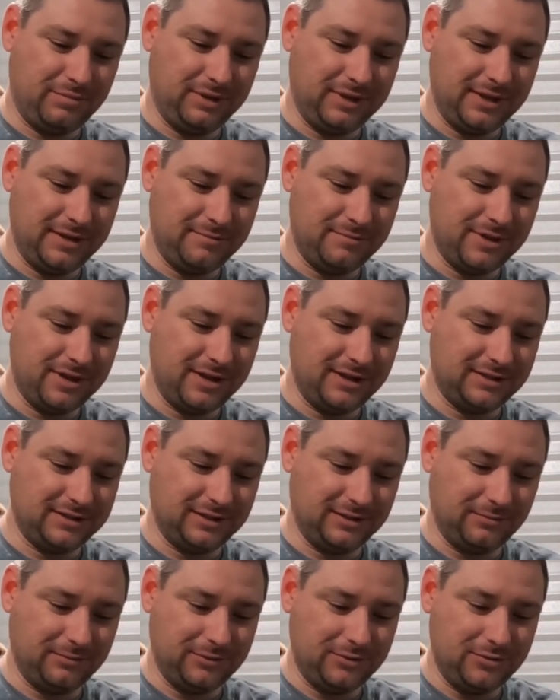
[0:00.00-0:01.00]
blade
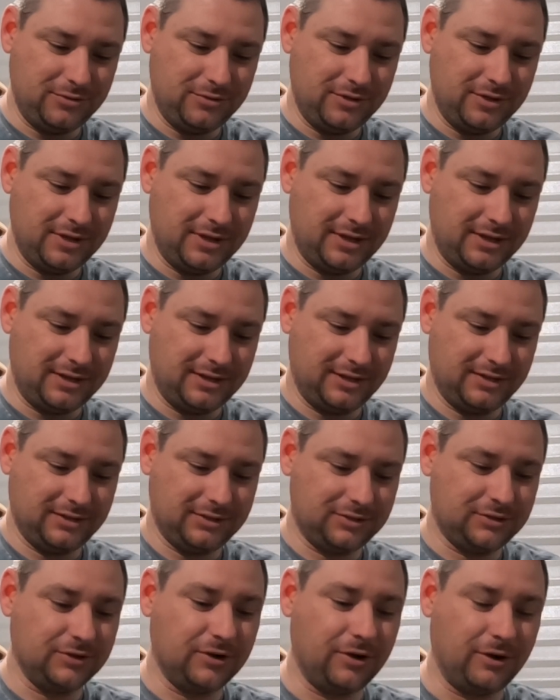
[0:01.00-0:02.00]
makes that when you get it
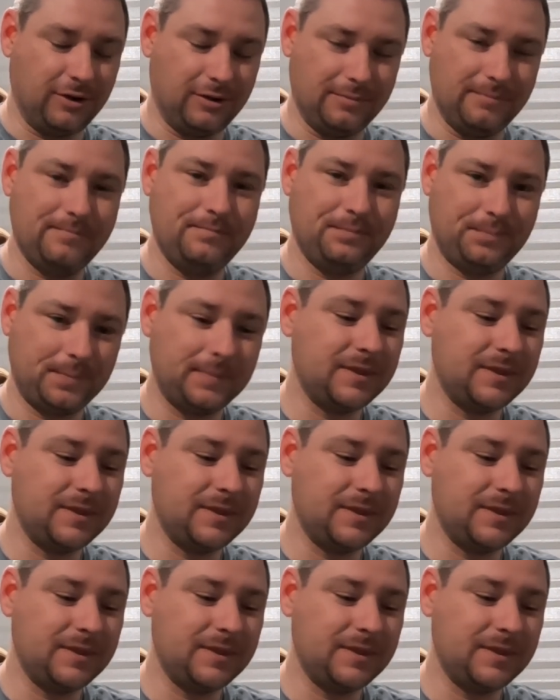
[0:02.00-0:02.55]
sharp,